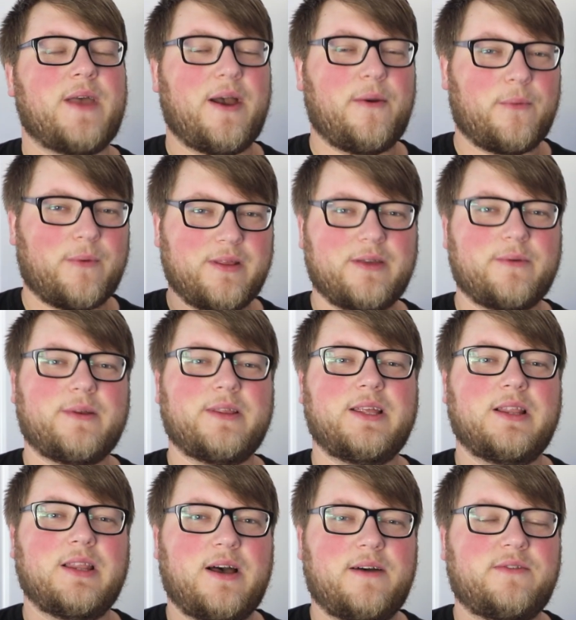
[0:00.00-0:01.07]
I really,
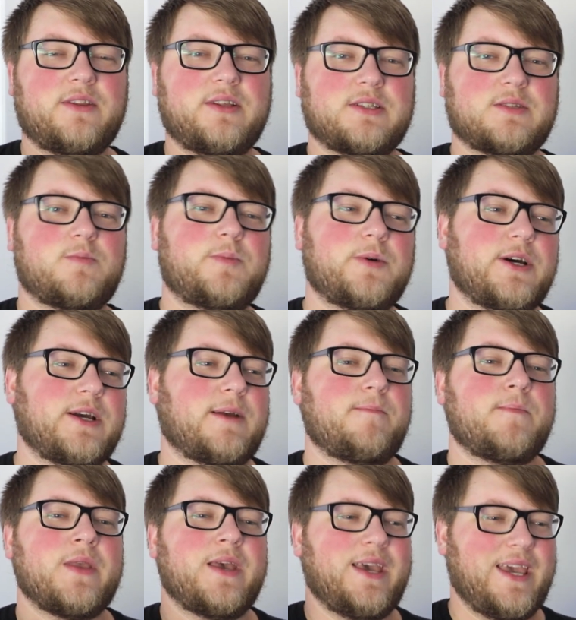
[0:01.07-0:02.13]
really loved this book.